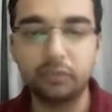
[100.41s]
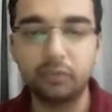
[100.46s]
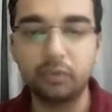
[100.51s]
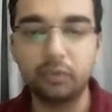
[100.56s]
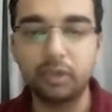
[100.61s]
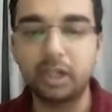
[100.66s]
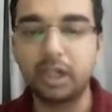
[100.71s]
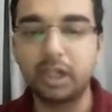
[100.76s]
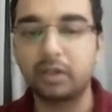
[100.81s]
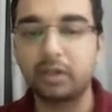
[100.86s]

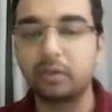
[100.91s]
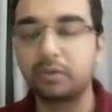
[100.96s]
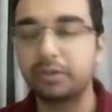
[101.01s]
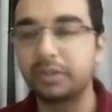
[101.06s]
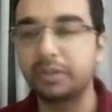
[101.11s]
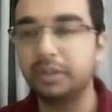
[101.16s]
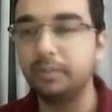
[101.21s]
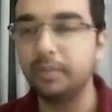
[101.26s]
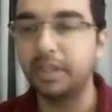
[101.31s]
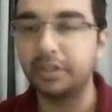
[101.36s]
4
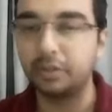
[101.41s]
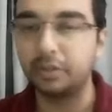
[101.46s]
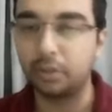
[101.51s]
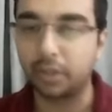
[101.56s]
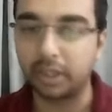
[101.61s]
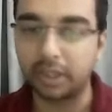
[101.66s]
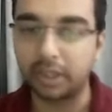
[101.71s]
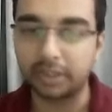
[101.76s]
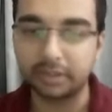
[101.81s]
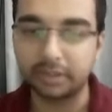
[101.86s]
hydroxy
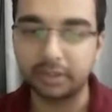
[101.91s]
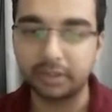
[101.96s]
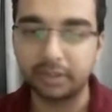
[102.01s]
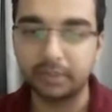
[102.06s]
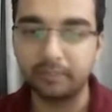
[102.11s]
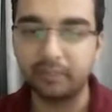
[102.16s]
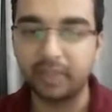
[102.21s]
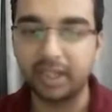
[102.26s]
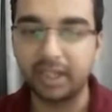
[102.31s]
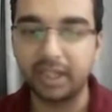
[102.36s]
benzoic acid
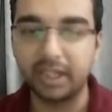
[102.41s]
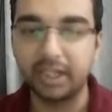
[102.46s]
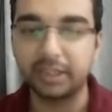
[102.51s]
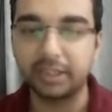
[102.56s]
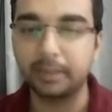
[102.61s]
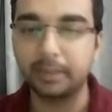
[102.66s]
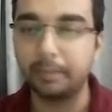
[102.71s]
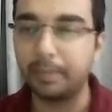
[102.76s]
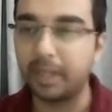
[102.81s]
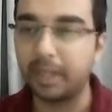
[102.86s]

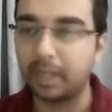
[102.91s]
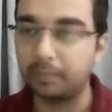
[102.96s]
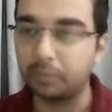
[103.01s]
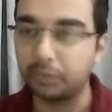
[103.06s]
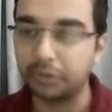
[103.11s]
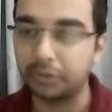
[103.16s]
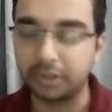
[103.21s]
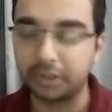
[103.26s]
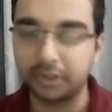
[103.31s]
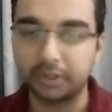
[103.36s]
at the para
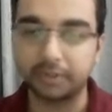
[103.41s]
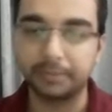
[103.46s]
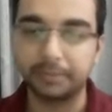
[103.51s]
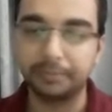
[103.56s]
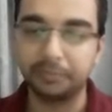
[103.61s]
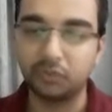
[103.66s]
position.